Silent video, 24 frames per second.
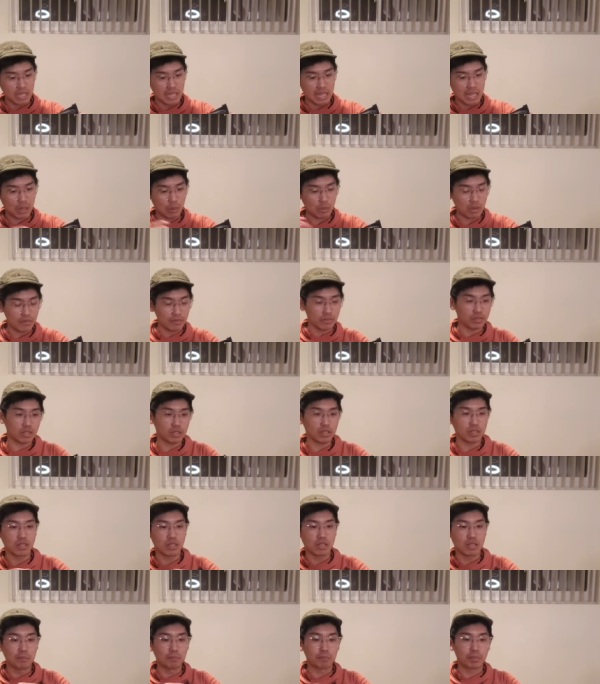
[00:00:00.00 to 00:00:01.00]

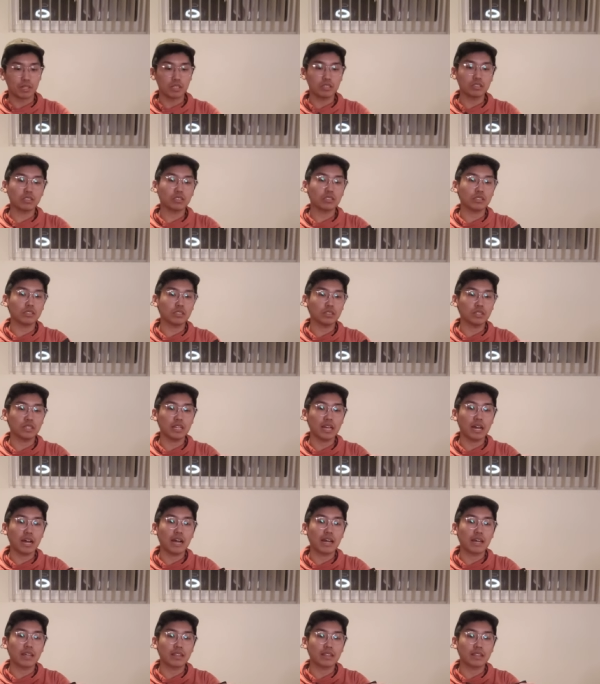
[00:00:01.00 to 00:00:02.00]
however personally
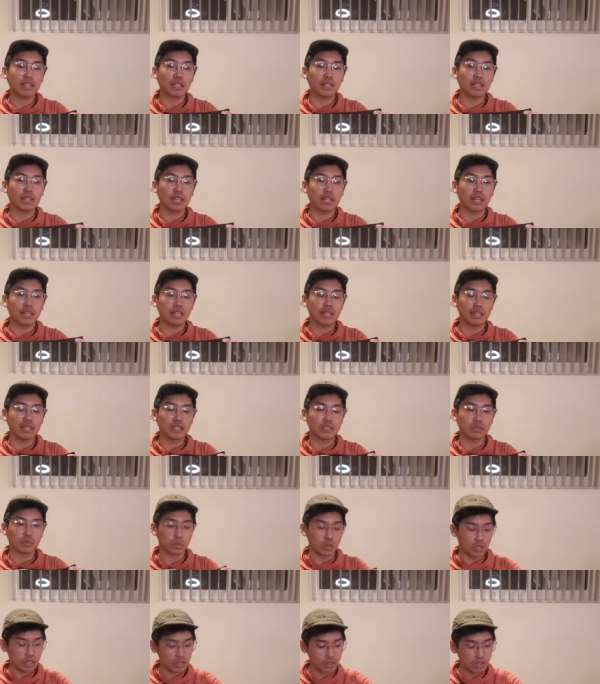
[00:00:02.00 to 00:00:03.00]
I think
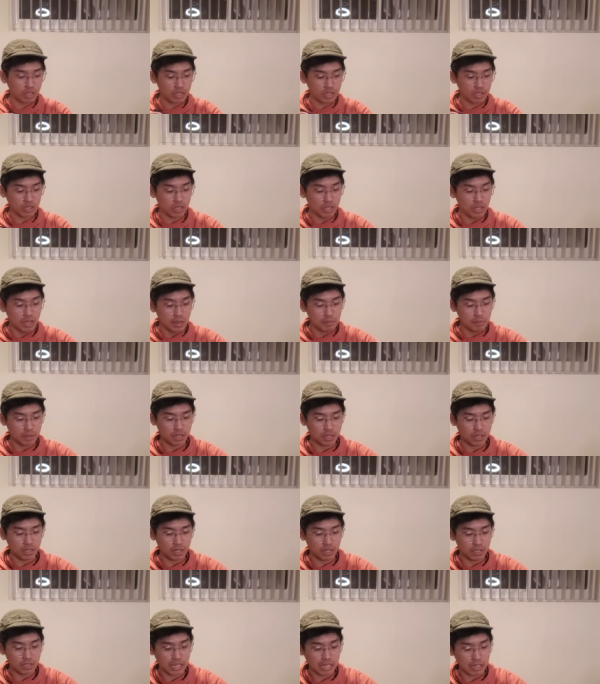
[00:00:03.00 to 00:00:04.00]
it's worth it
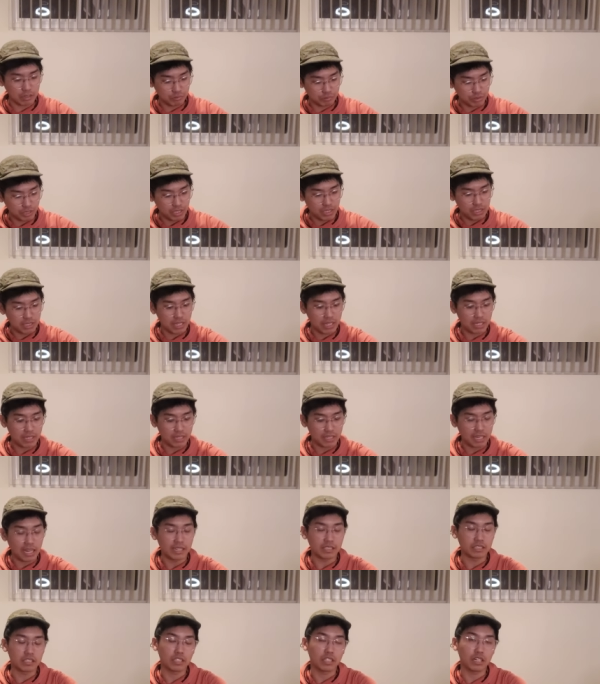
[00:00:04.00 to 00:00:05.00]
because I really like
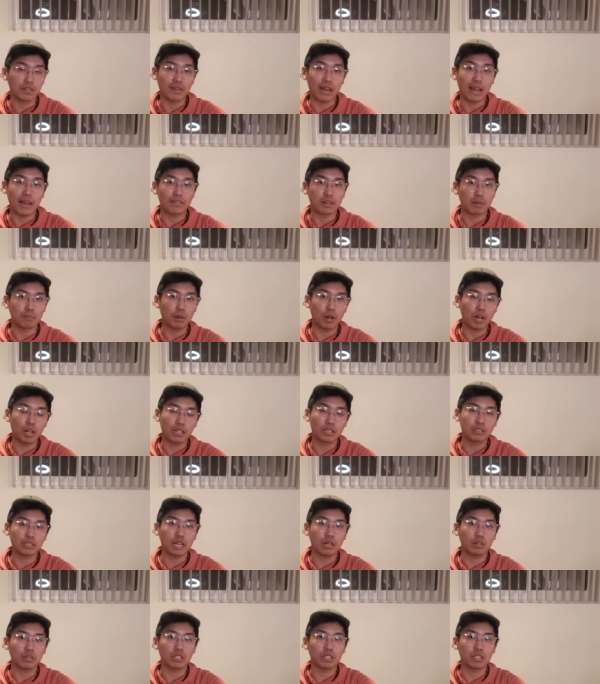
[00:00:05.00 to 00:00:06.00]
the idea of having a
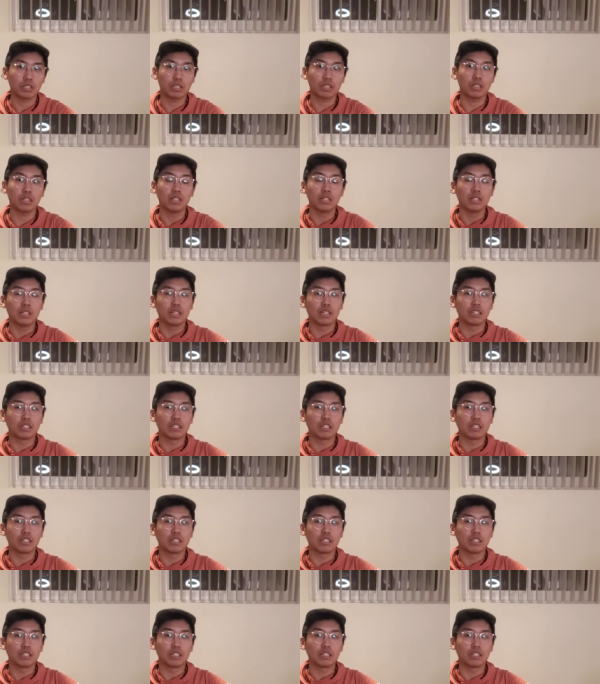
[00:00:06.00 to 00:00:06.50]
pocket down here.